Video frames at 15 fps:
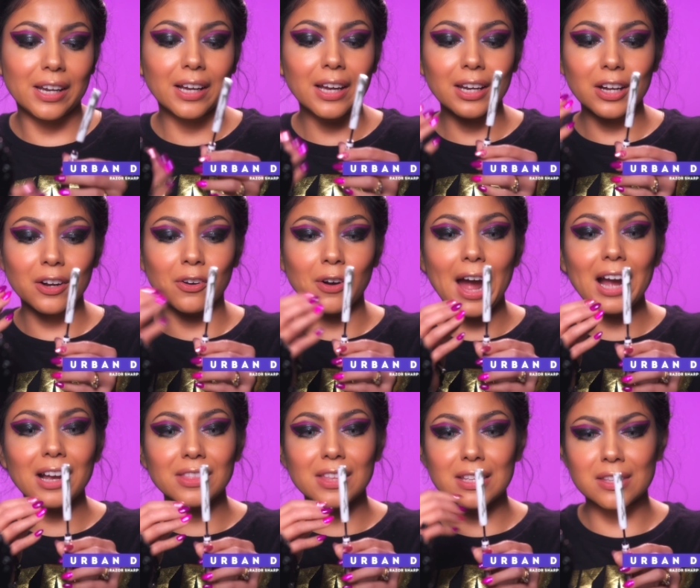I kind of
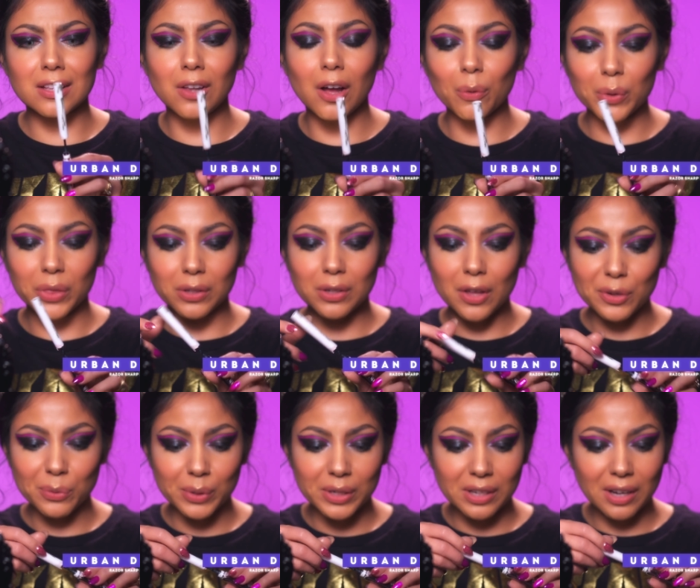cracked this along with
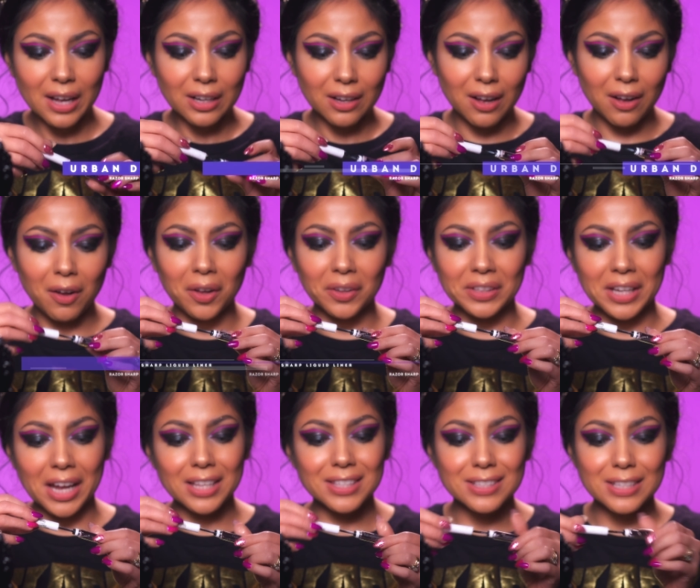another one. It kind of got all
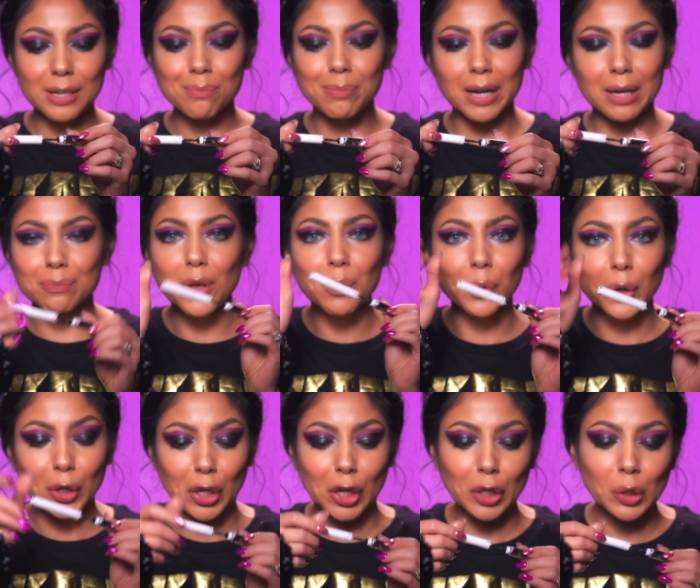nasty, but we're
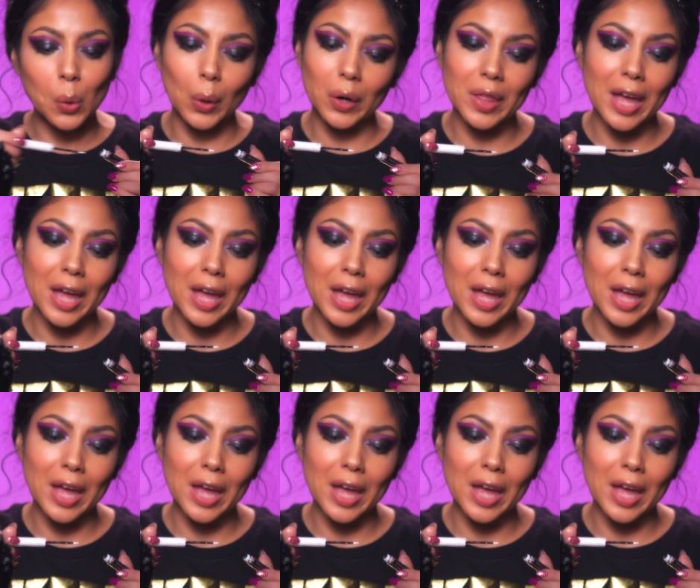gonna ignore